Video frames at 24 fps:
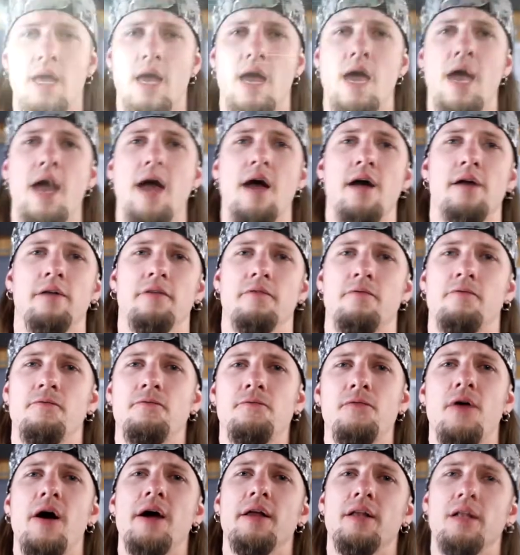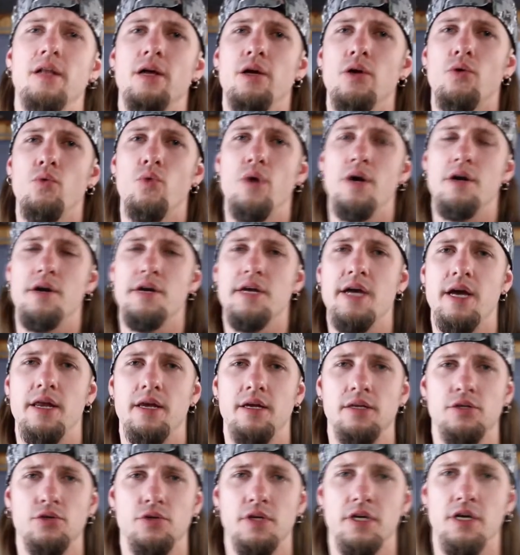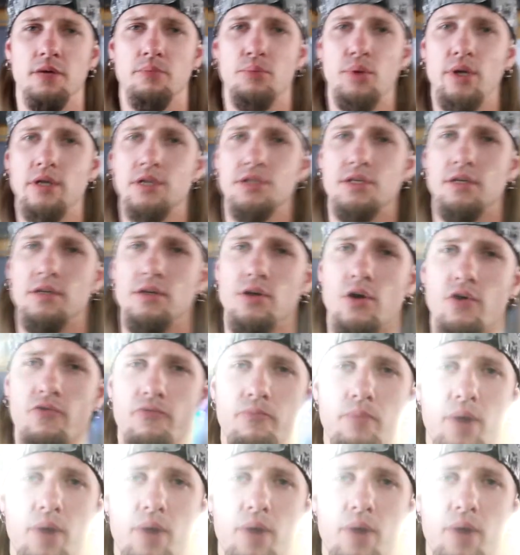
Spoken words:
And finally, we're getting to the comparison of